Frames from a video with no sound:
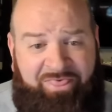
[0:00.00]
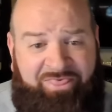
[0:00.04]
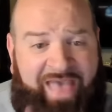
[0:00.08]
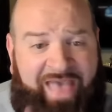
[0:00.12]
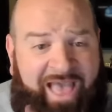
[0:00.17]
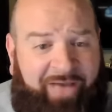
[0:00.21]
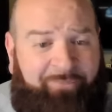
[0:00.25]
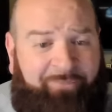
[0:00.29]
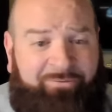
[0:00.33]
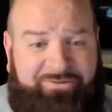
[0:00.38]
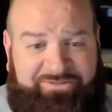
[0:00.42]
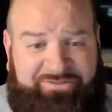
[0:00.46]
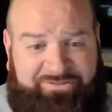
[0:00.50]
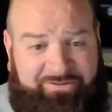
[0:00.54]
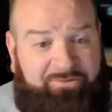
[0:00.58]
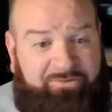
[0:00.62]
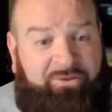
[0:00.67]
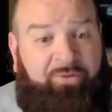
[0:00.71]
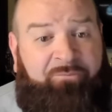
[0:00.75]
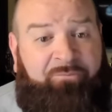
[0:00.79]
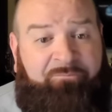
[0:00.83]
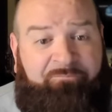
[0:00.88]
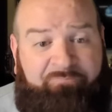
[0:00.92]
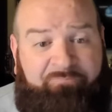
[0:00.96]
That was
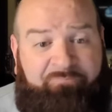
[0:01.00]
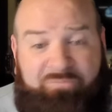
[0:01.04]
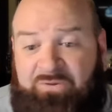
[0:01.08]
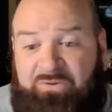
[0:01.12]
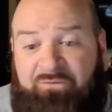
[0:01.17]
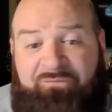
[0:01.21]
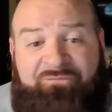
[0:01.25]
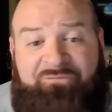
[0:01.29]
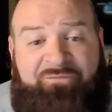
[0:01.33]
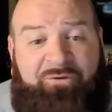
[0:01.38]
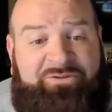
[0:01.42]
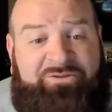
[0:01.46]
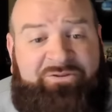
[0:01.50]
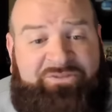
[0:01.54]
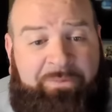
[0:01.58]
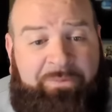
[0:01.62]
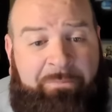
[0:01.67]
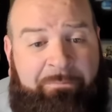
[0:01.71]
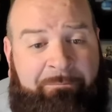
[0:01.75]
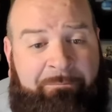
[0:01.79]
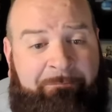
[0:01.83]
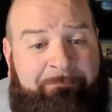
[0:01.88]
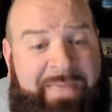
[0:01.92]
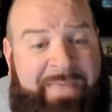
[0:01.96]
the
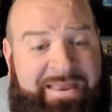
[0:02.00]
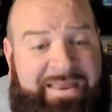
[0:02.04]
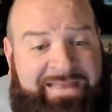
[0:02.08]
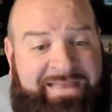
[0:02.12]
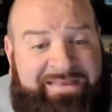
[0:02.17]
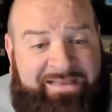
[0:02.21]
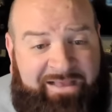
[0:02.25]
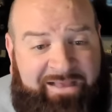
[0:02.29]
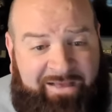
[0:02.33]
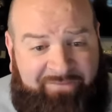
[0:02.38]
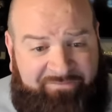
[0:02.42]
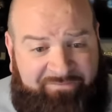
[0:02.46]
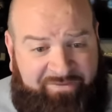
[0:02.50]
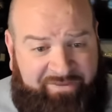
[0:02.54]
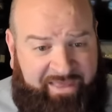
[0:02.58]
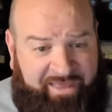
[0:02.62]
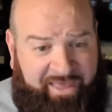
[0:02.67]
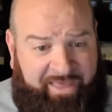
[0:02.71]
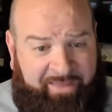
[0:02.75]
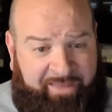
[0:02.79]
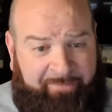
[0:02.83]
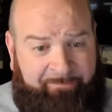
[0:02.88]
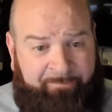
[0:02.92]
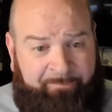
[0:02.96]
first minute of the
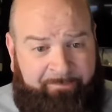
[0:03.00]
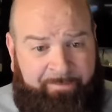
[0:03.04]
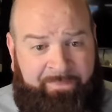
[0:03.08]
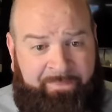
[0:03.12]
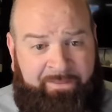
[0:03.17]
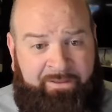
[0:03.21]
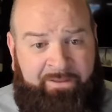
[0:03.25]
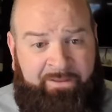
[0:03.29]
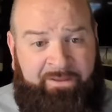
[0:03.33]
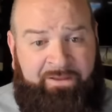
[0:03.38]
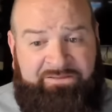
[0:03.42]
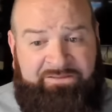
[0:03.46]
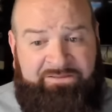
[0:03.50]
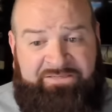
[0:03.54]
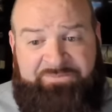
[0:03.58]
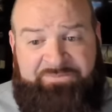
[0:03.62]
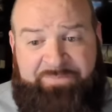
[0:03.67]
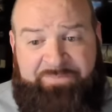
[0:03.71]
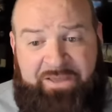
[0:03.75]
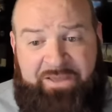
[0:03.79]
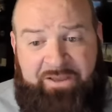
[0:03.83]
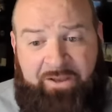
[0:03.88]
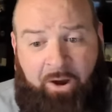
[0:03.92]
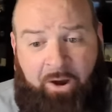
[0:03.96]
game.
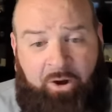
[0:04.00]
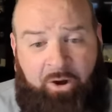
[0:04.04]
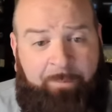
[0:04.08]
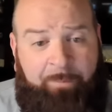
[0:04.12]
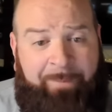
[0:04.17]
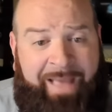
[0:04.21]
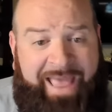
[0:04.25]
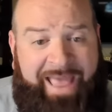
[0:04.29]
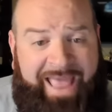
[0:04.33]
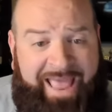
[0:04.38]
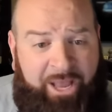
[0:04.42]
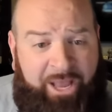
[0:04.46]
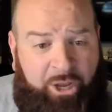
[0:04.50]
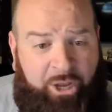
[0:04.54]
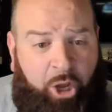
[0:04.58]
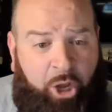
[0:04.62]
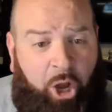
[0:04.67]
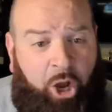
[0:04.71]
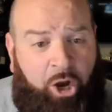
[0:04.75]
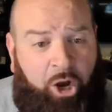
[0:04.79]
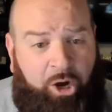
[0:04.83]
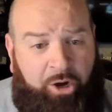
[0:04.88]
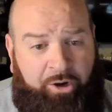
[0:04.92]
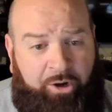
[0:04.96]
She's being guarded by a
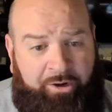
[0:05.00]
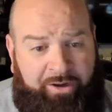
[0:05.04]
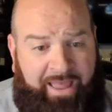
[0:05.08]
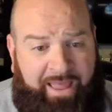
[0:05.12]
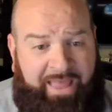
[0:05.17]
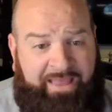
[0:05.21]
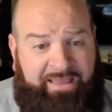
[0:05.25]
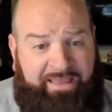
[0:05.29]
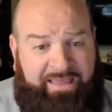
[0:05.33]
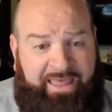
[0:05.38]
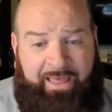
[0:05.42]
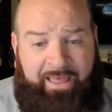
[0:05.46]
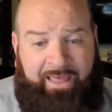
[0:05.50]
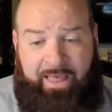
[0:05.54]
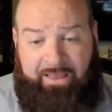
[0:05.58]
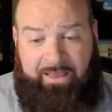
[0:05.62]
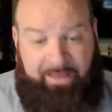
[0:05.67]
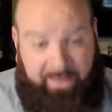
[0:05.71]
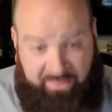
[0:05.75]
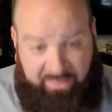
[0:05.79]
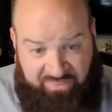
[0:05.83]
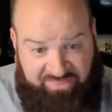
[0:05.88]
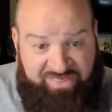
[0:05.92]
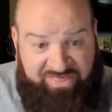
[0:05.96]
guard, and
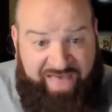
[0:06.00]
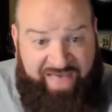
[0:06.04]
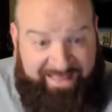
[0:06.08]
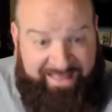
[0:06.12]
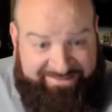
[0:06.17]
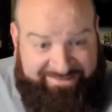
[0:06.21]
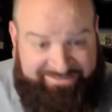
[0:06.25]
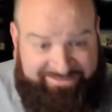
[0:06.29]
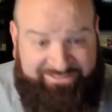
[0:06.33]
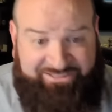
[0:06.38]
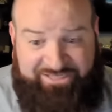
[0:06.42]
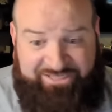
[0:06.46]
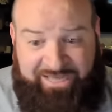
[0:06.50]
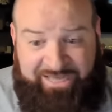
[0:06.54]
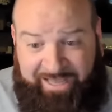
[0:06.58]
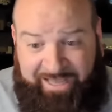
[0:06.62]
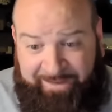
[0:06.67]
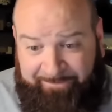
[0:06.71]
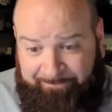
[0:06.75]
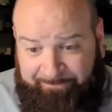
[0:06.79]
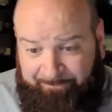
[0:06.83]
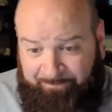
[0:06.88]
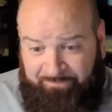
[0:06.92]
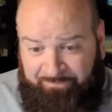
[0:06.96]
that's the
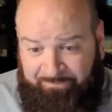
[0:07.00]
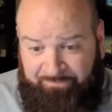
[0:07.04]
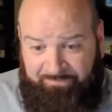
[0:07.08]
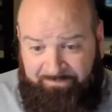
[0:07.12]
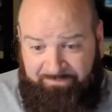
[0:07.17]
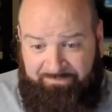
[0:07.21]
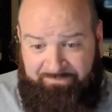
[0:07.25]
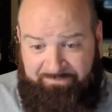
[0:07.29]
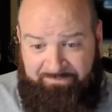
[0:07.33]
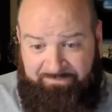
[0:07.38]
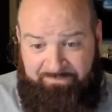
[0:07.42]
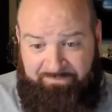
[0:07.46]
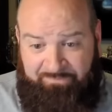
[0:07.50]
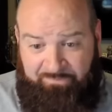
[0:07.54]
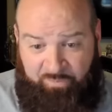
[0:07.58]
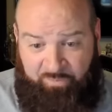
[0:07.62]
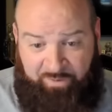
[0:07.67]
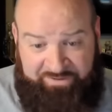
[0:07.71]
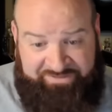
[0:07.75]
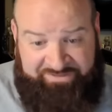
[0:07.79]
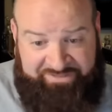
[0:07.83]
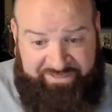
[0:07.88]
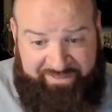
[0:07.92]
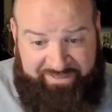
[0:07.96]
shot.
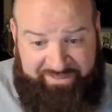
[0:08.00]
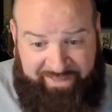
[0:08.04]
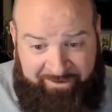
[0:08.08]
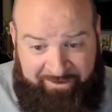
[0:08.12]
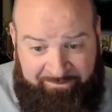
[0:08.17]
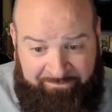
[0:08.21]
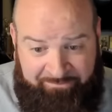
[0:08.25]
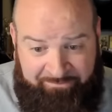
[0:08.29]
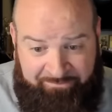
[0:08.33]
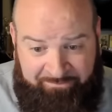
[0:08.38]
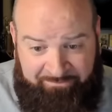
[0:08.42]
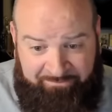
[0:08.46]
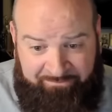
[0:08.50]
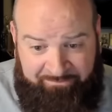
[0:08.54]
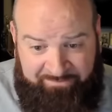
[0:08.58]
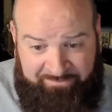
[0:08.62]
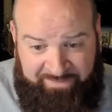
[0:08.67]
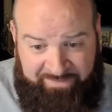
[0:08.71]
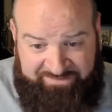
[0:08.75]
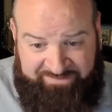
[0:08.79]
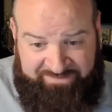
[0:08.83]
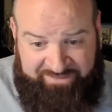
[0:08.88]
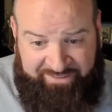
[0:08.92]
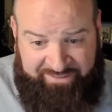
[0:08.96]
You want to see it again?
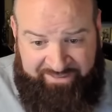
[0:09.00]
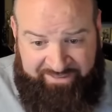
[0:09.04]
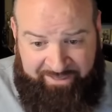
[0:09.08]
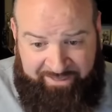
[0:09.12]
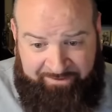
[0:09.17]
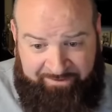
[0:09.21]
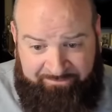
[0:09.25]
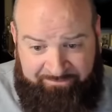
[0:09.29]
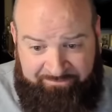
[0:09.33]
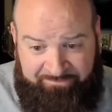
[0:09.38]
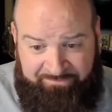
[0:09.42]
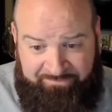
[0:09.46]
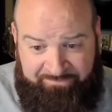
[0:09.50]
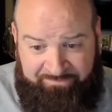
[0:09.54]
Let's see it again.